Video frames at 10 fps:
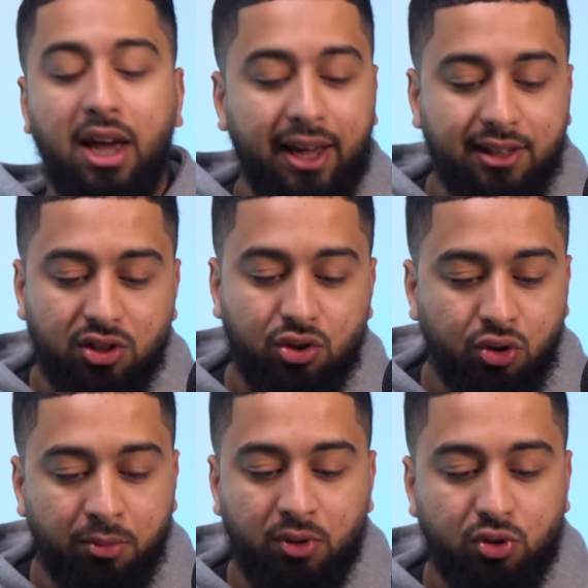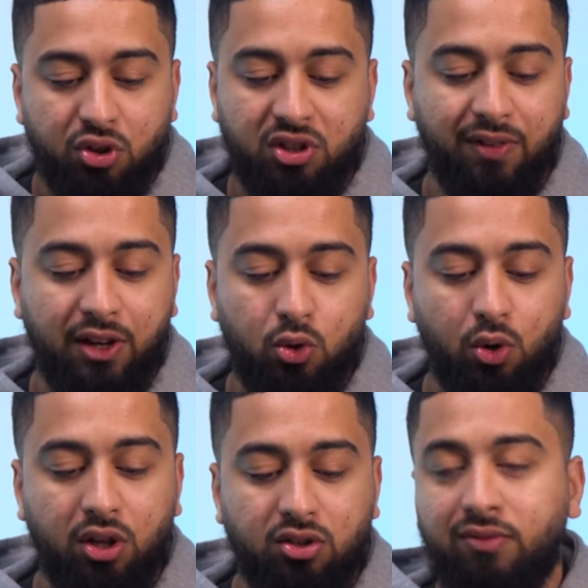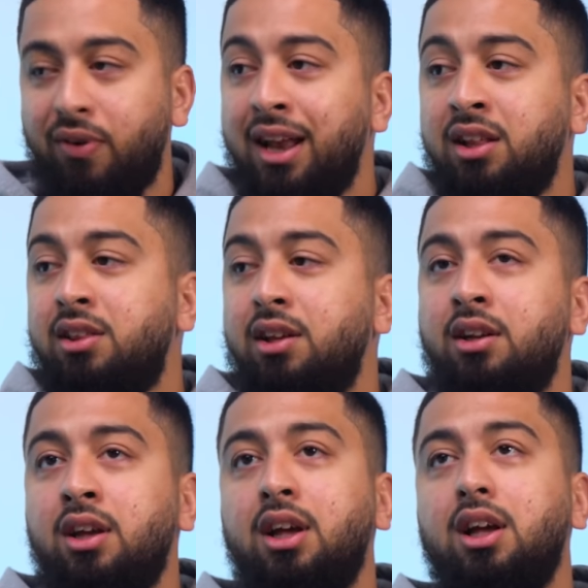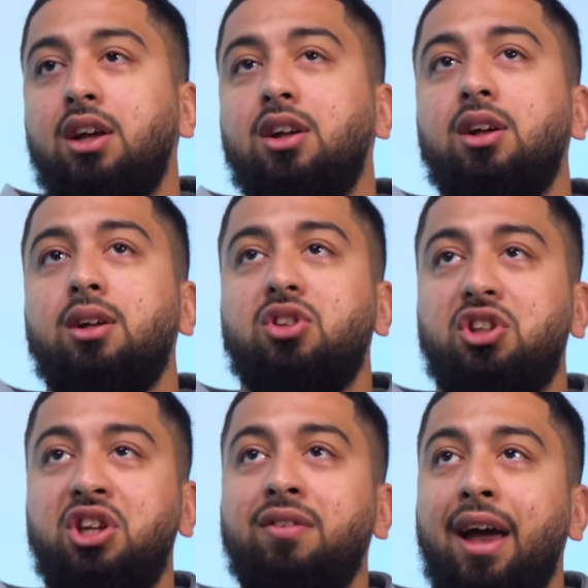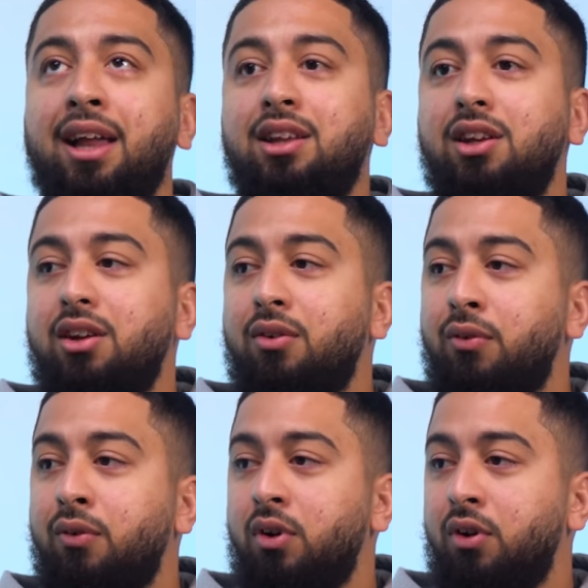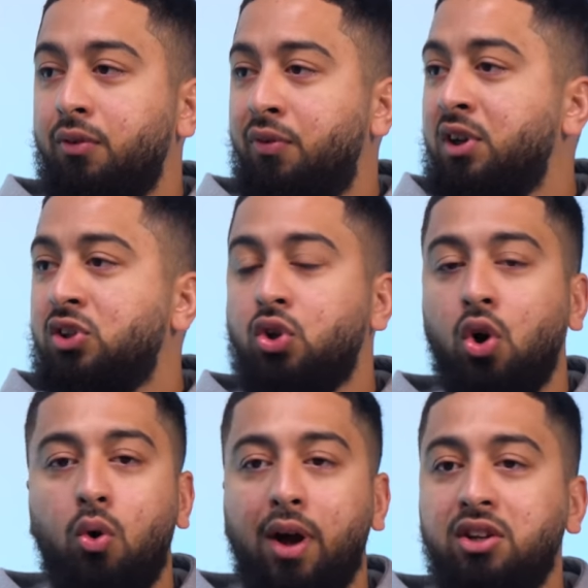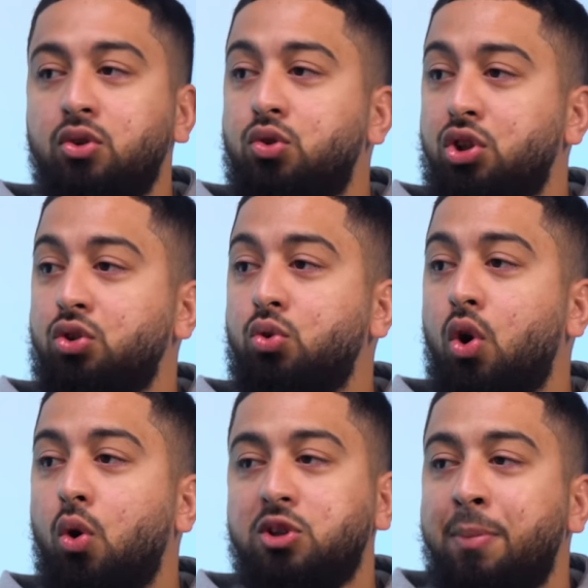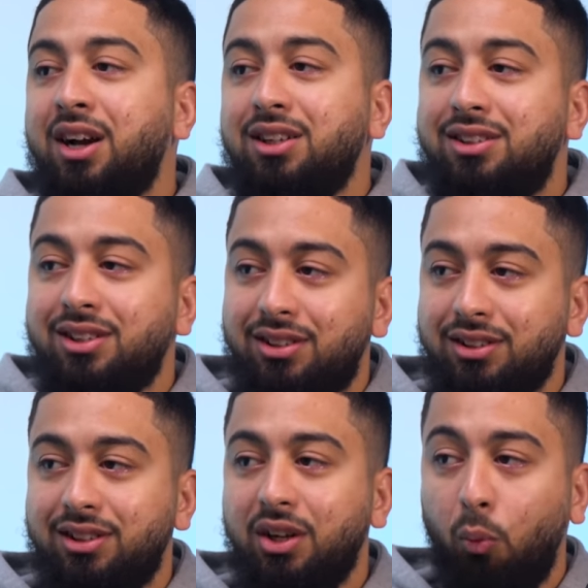It is extremely restrictive, and you for anything to achieve any fitness goal, any nutritional goal, it's about consistency.